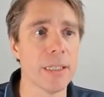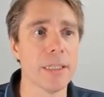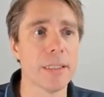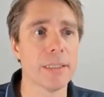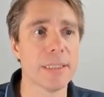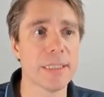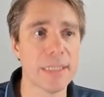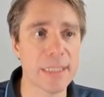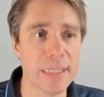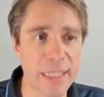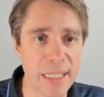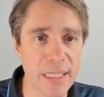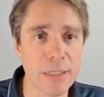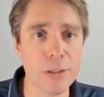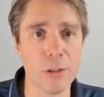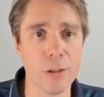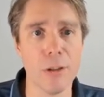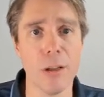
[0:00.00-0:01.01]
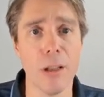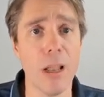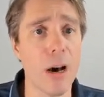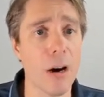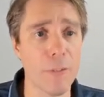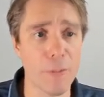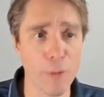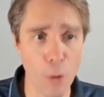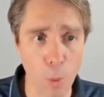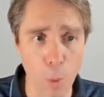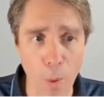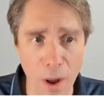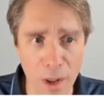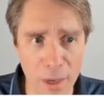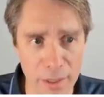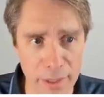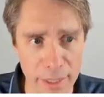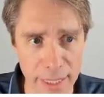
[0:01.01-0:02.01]
signal of
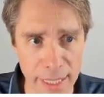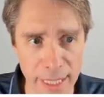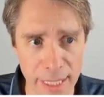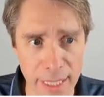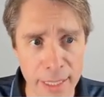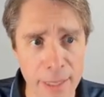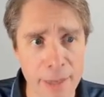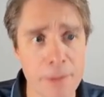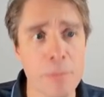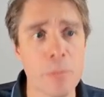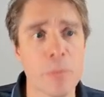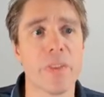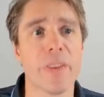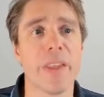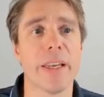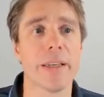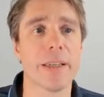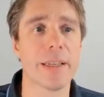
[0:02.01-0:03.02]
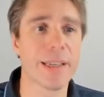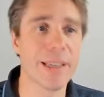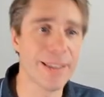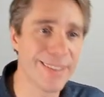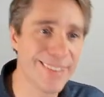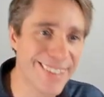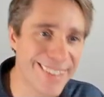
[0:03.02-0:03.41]
quality that can